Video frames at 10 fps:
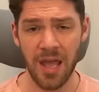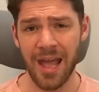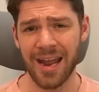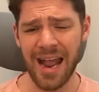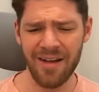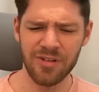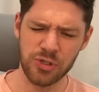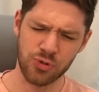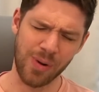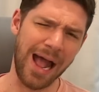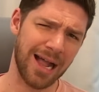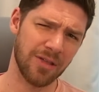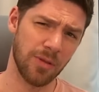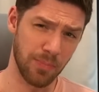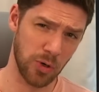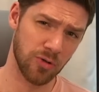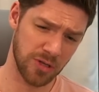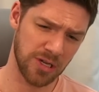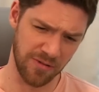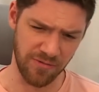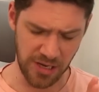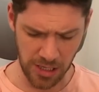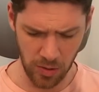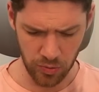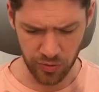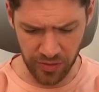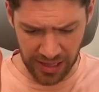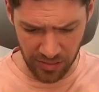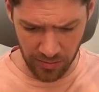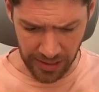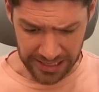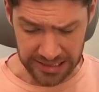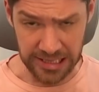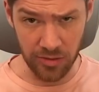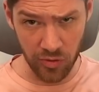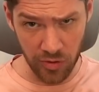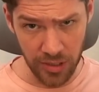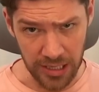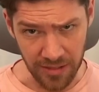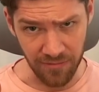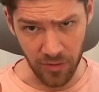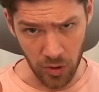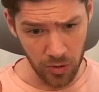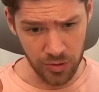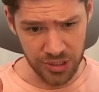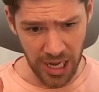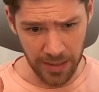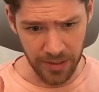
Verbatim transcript: And have it track the person in the video so that they're like centered in the vertical shot,